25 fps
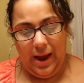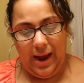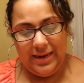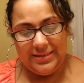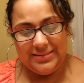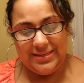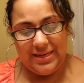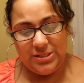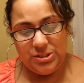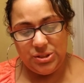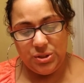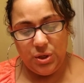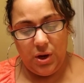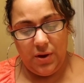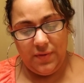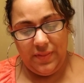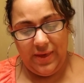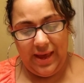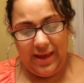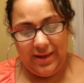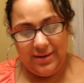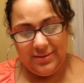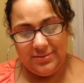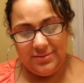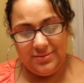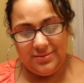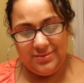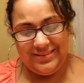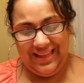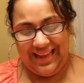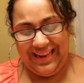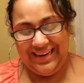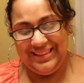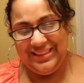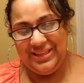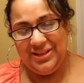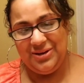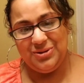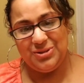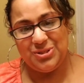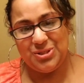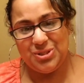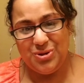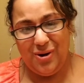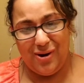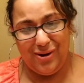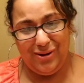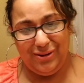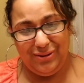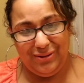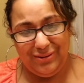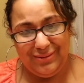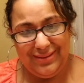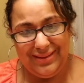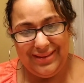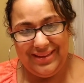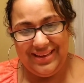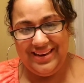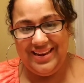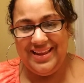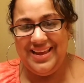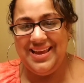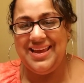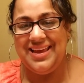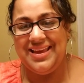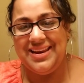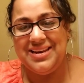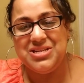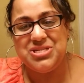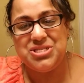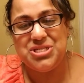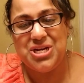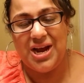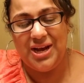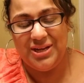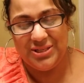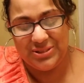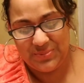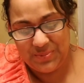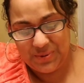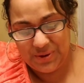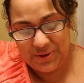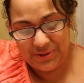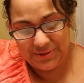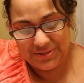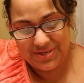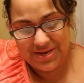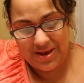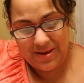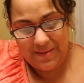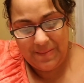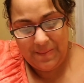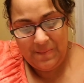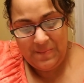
as I saw that little struggle in a child's world.